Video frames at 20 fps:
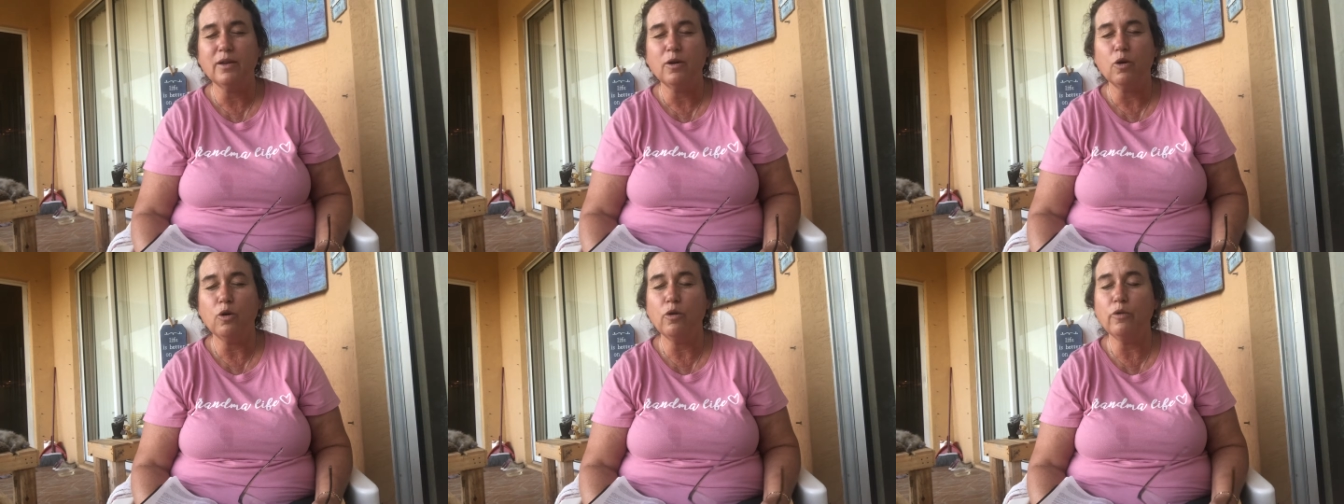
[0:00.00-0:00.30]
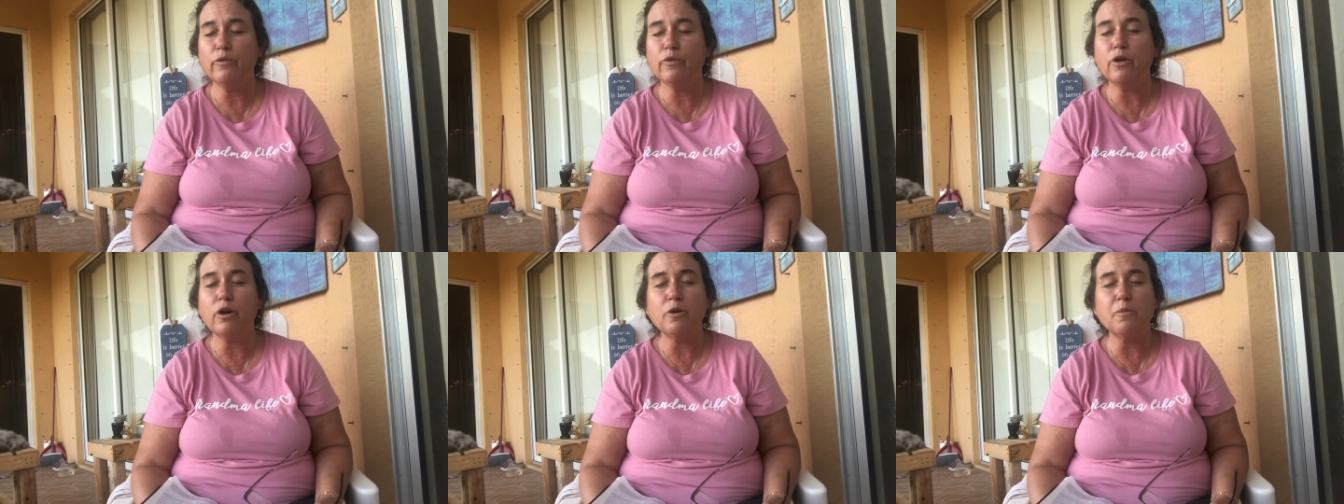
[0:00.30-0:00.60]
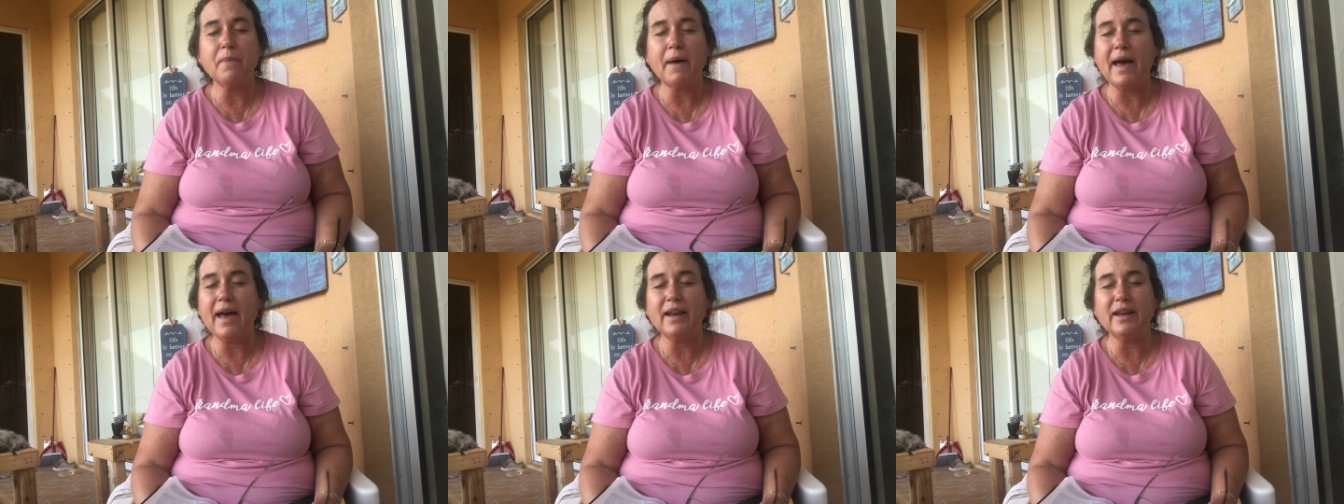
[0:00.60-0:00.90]
over our
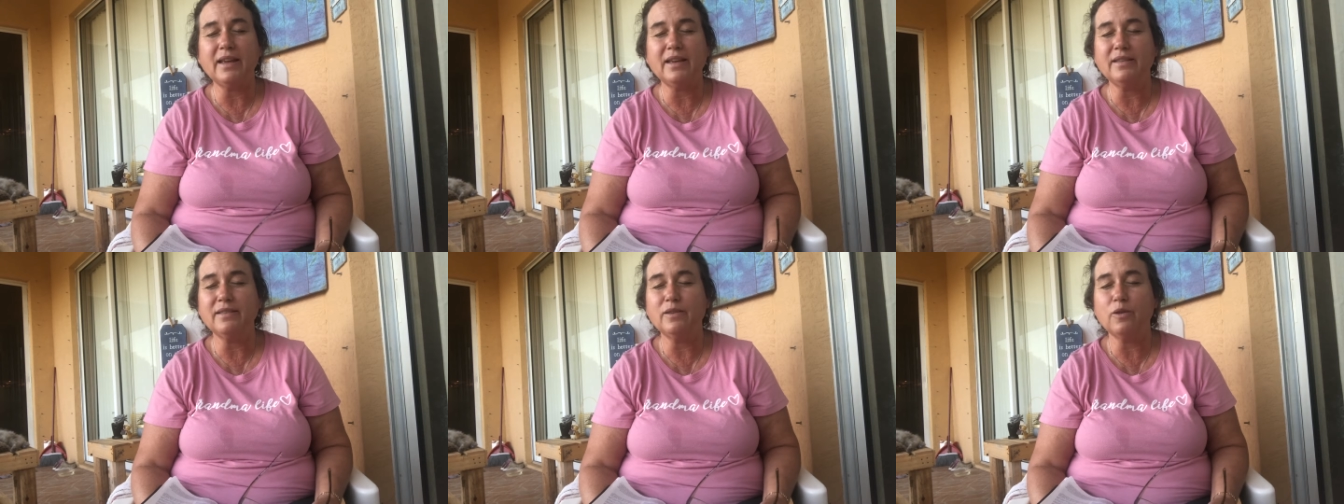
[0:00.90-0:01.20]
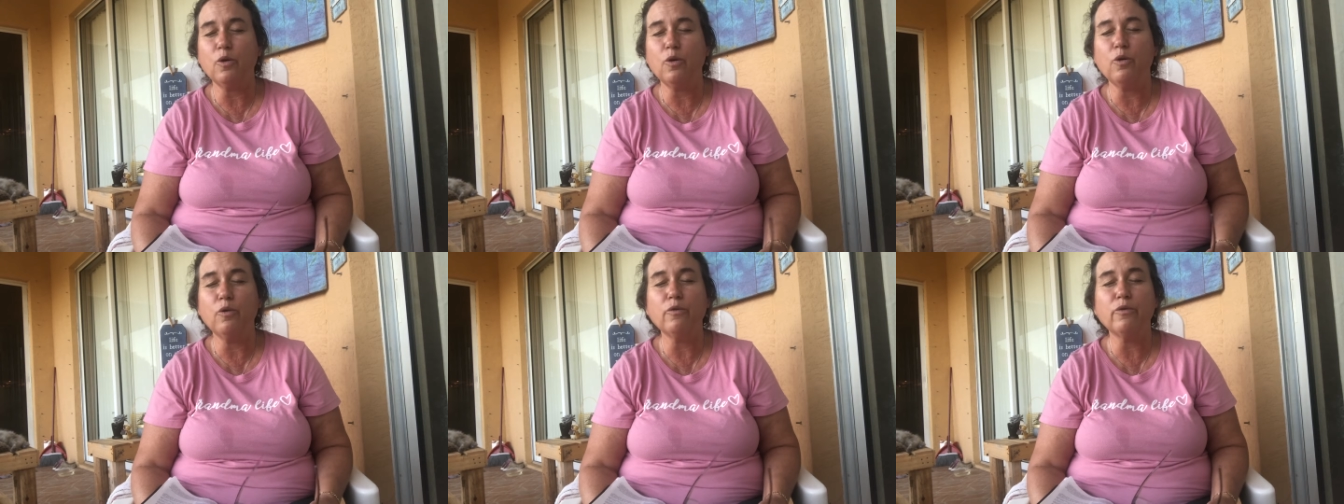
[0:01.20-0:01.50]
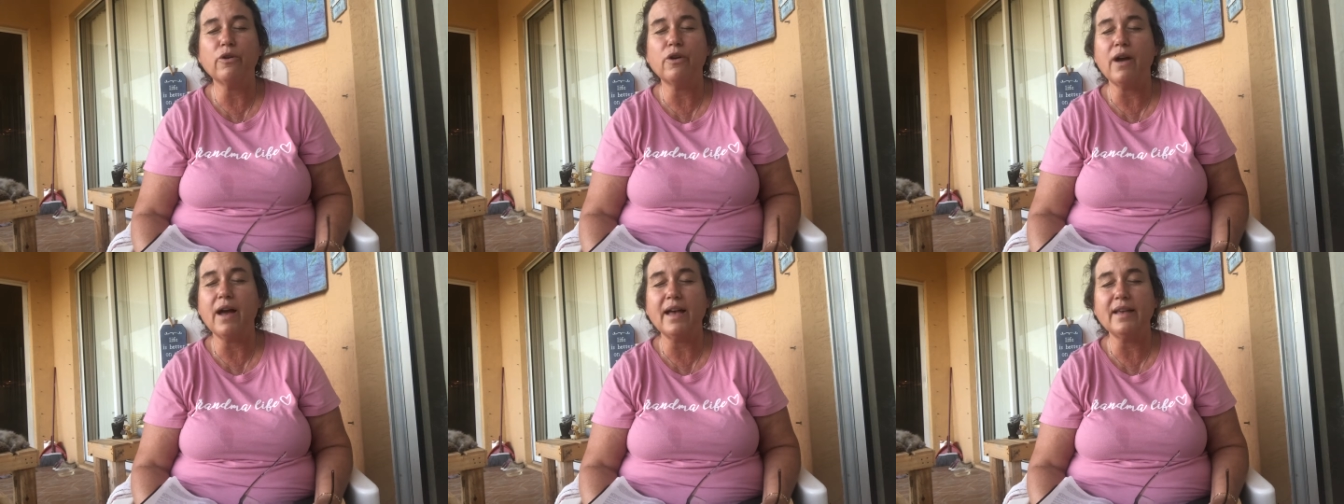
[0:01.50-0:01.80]
bodies,
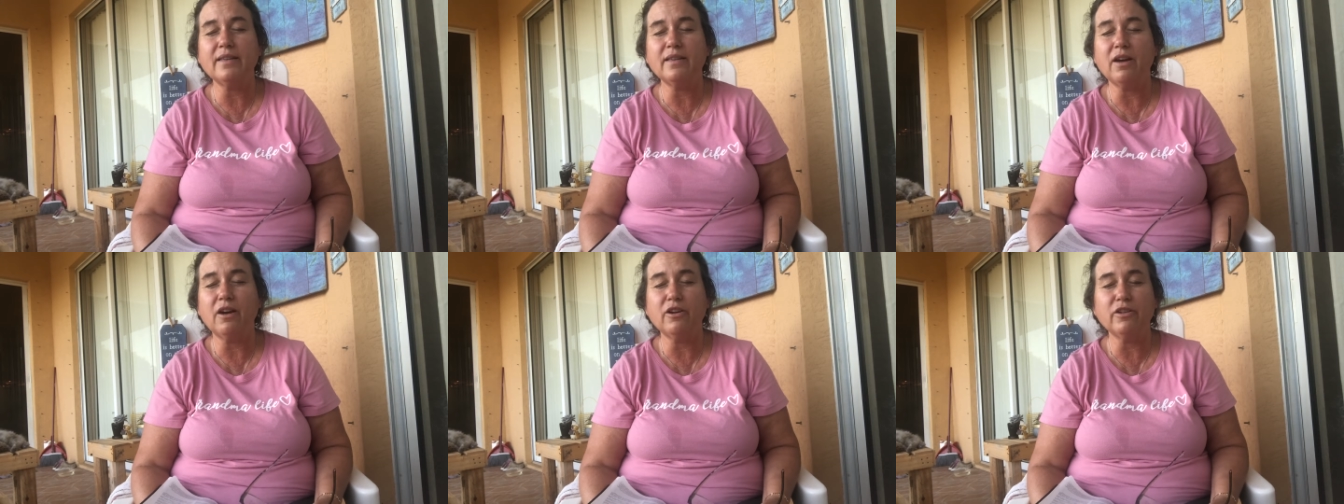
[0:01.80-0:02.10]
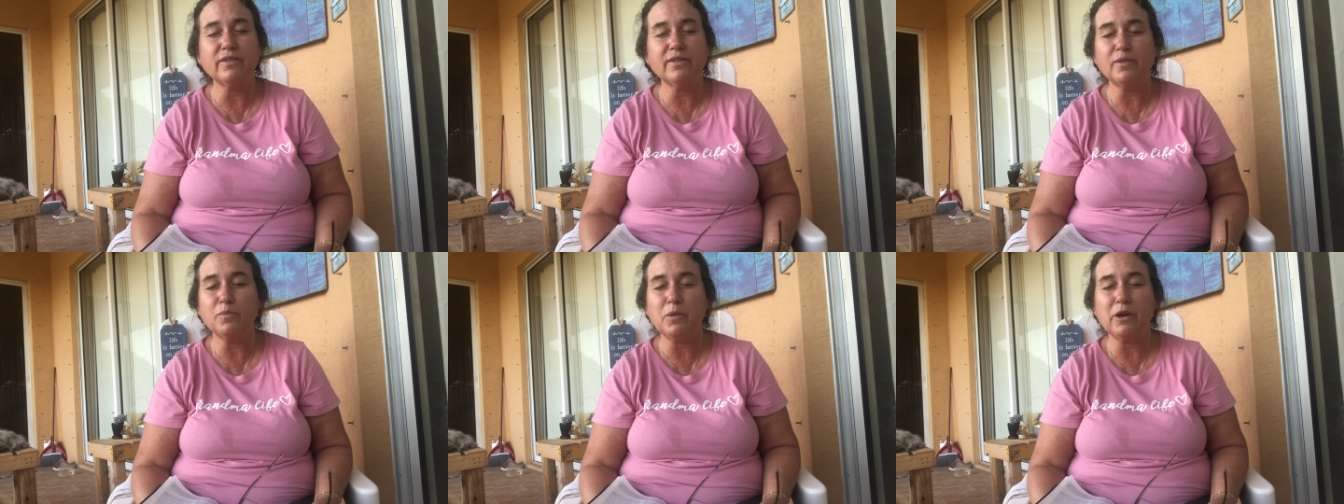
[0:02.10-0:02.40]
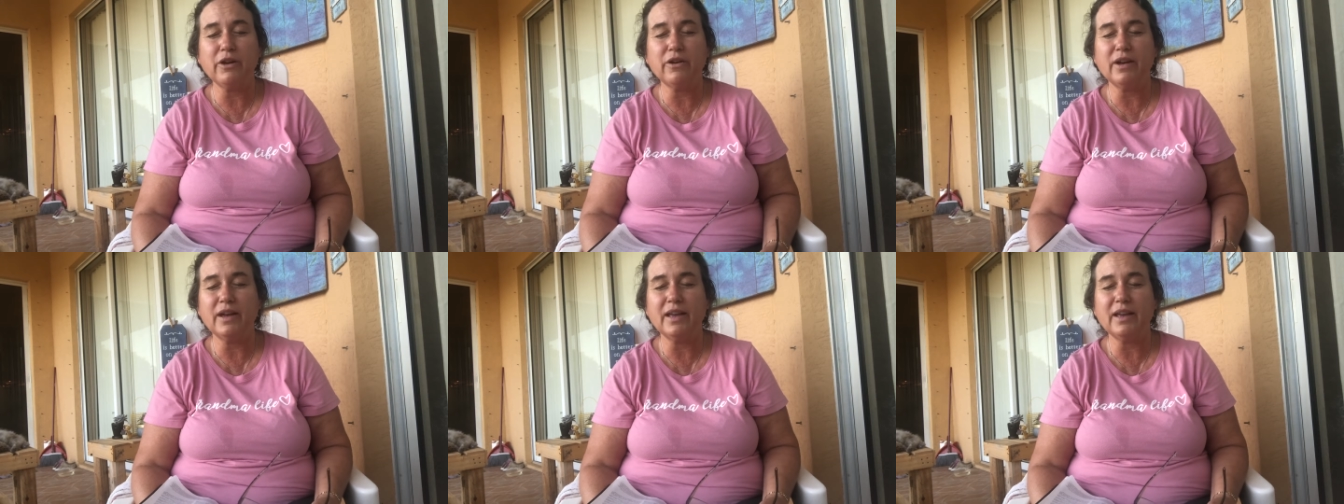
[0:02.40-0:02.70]
over us, our
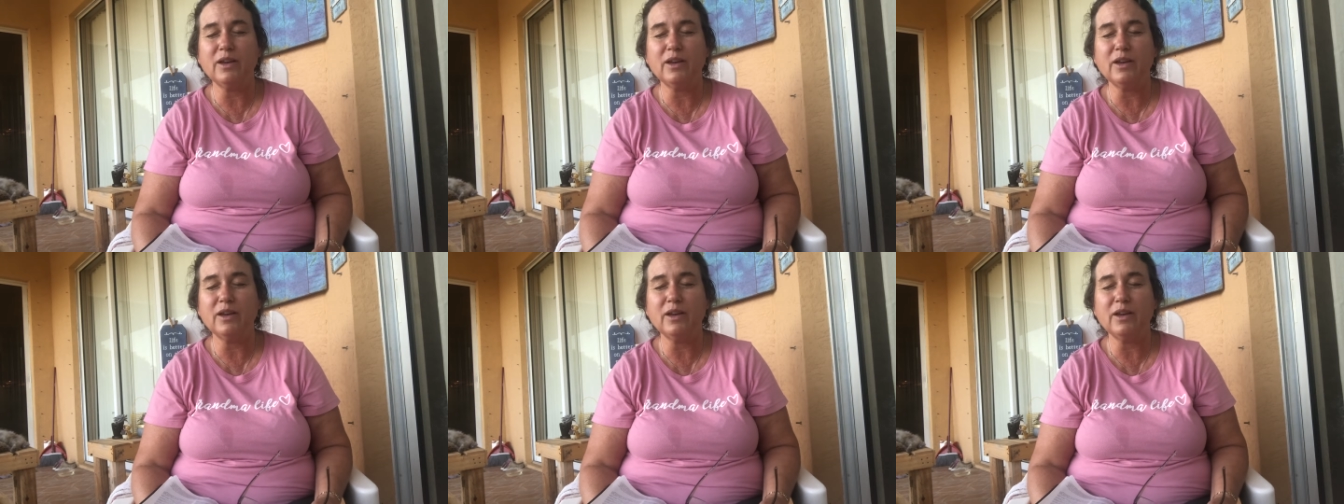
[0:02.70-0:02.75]
spirit.